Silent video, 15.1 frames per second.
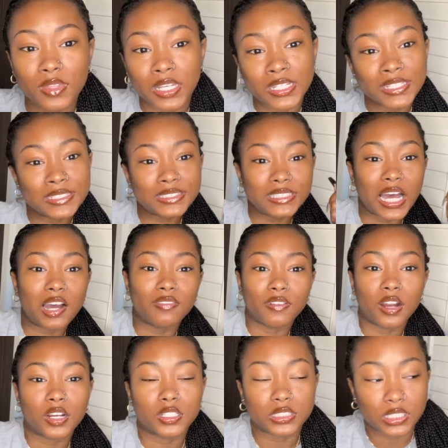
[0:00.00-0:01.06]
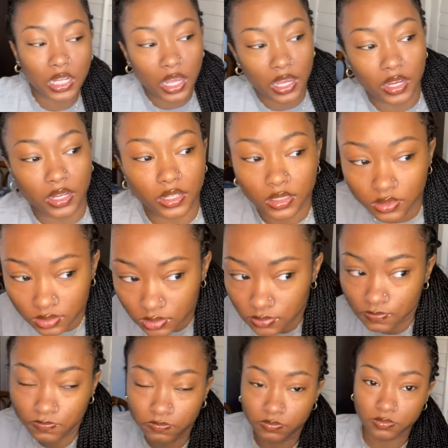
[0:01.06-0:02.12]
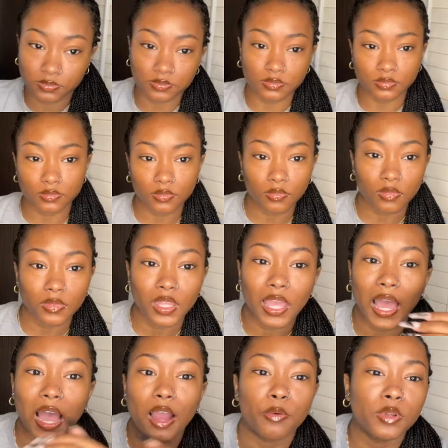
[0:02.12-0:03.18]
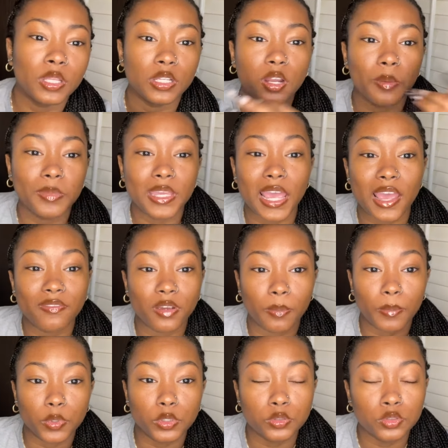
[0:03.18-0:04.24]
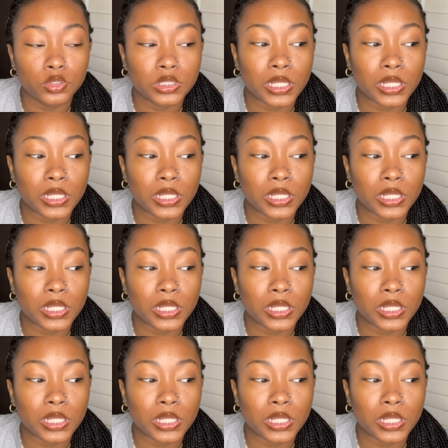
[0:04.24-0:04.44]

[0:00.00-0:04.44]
it's diverse. Like, I really don't be having moods.